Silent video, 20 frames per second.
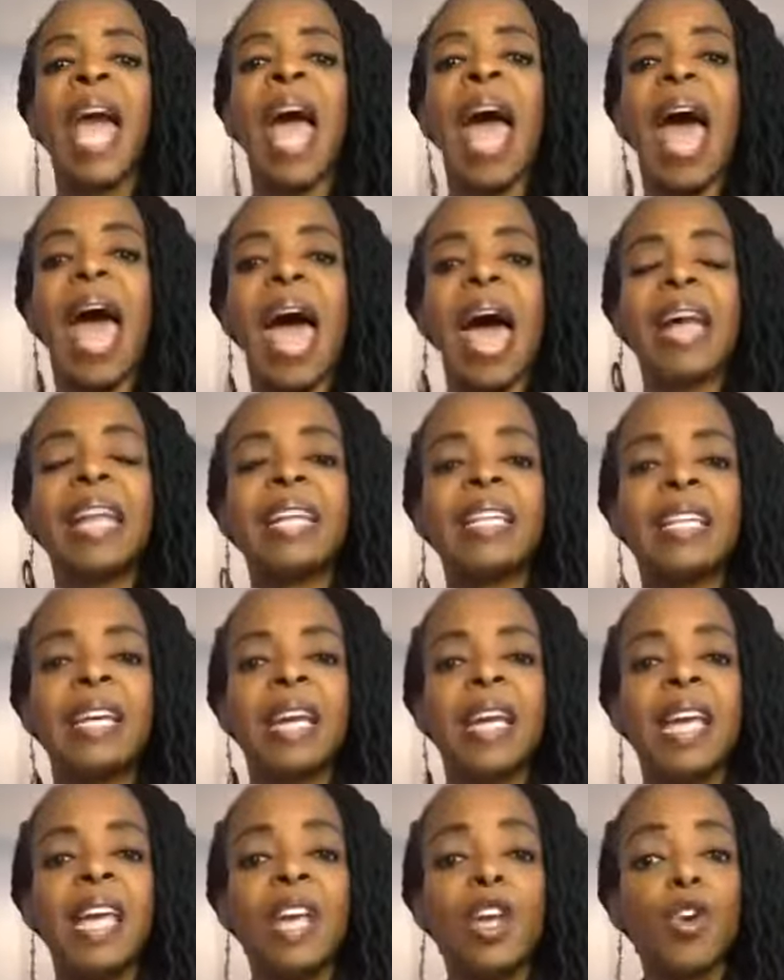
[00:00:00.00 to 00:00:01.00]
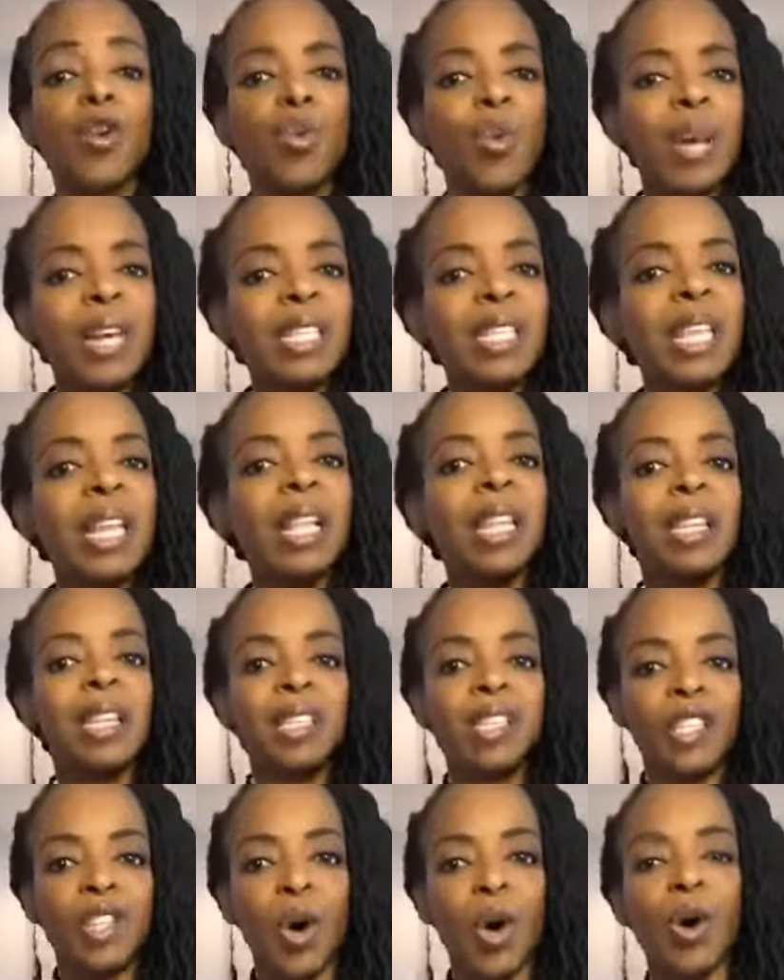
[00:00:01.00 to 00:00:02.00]
And increasingly
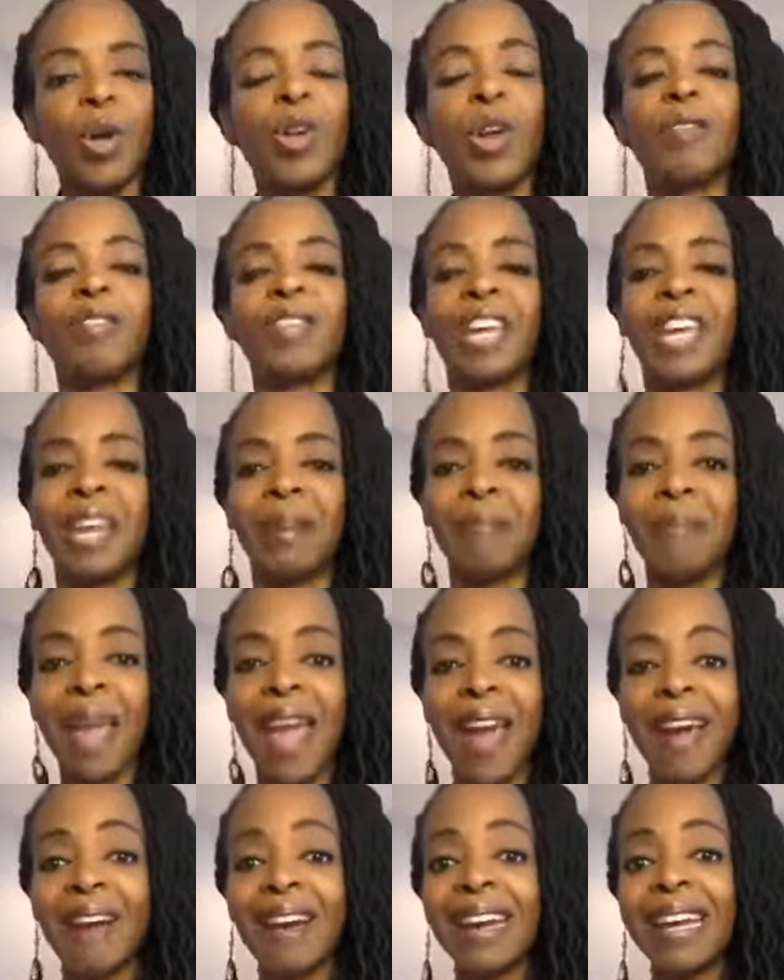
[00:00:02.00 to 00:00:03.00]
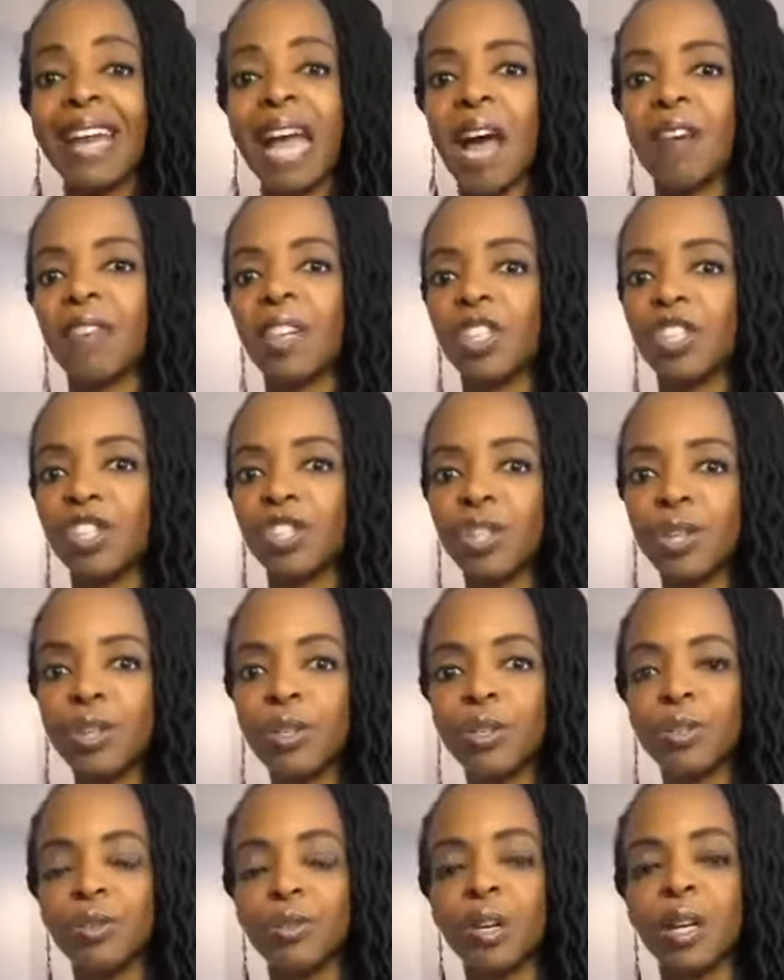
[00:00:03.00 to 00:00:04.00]
so, you know, after getting married, having
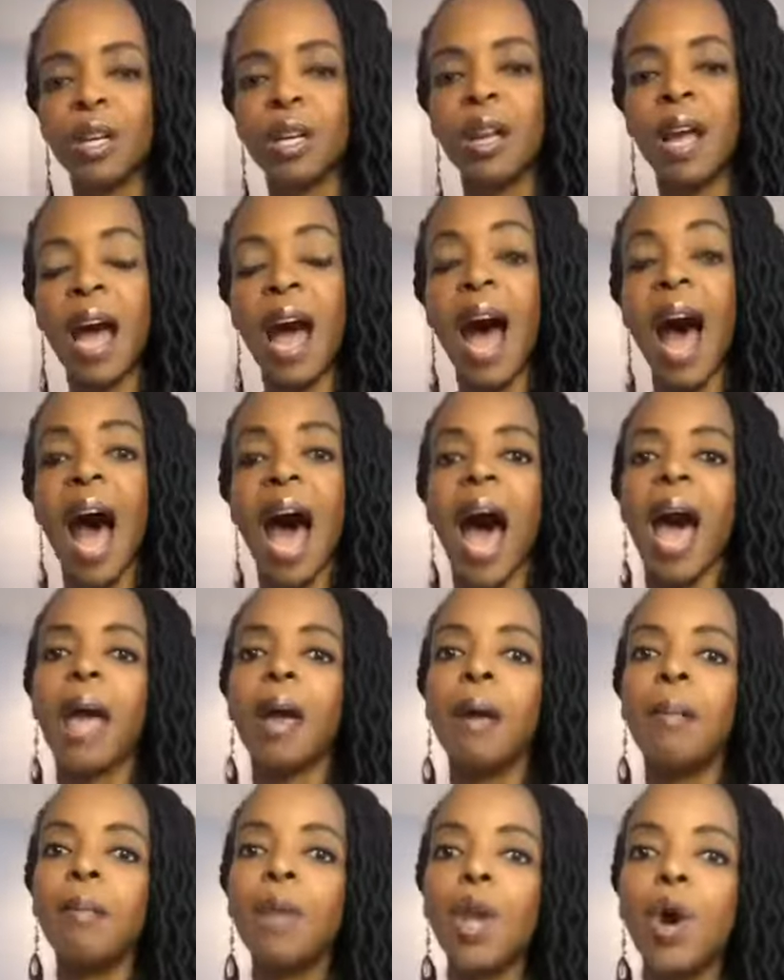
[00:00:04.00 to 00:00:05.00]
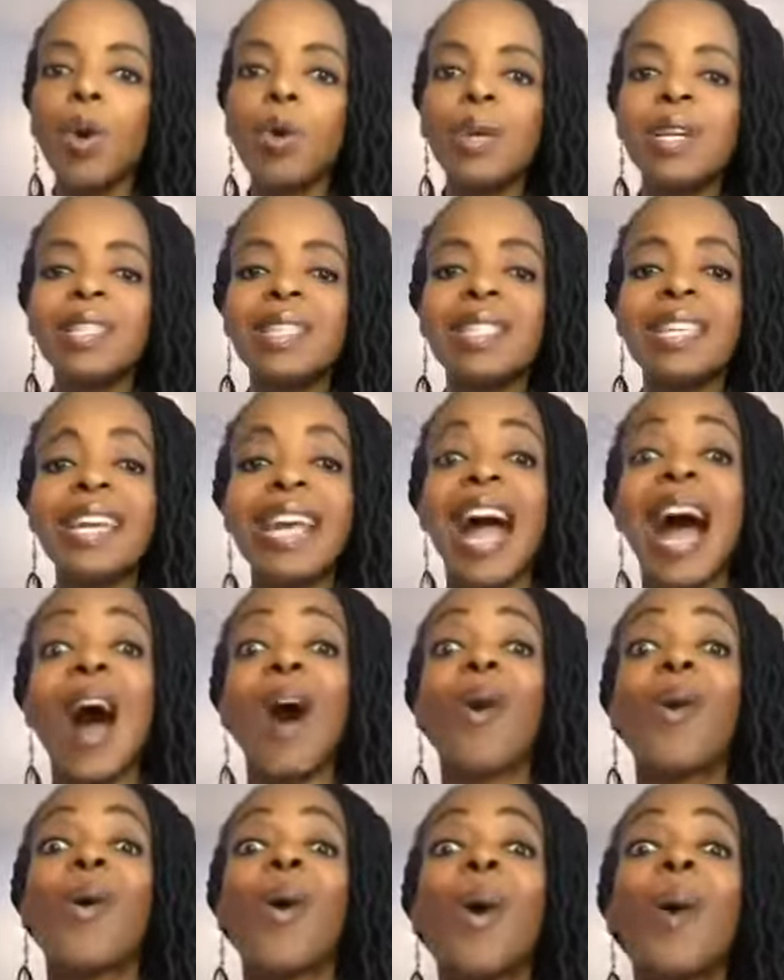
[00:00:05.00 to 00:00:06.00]
children, I am noticing
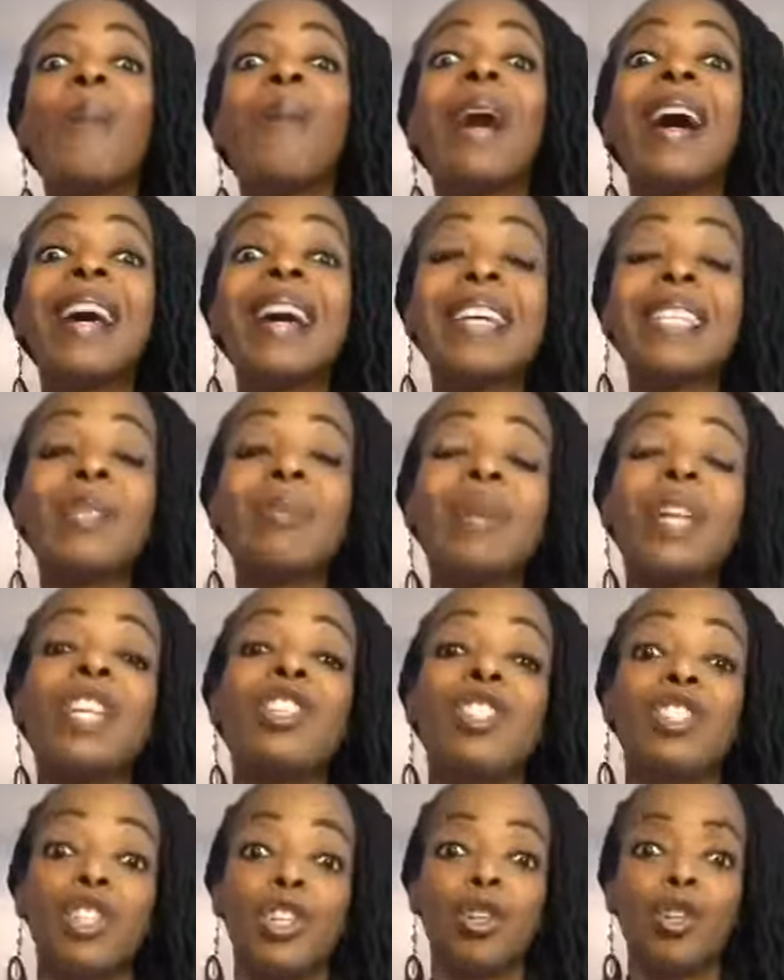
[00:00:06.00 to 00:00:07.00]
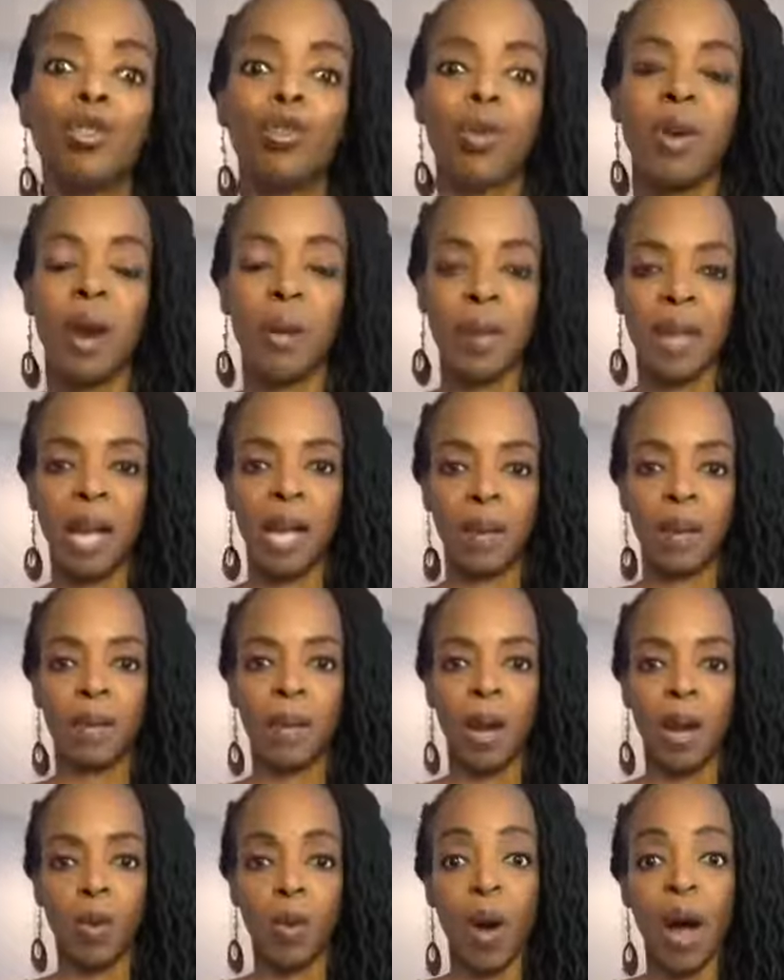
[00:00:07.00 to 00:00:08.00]
how my husband and children are becoming
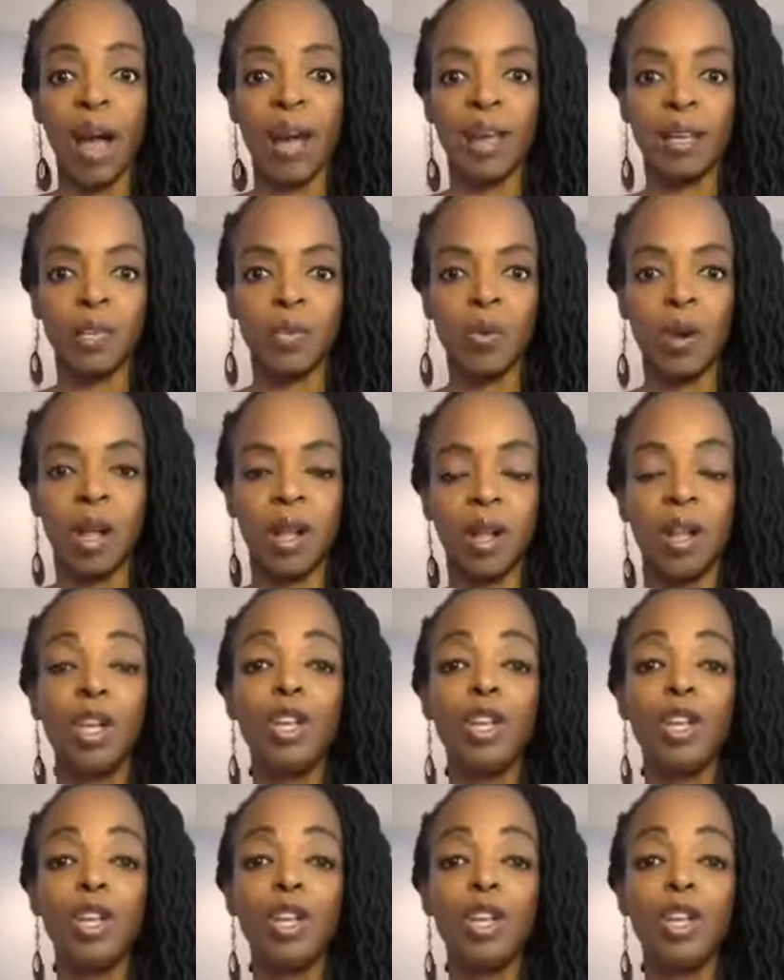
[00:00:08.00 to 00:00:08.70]
my why as well.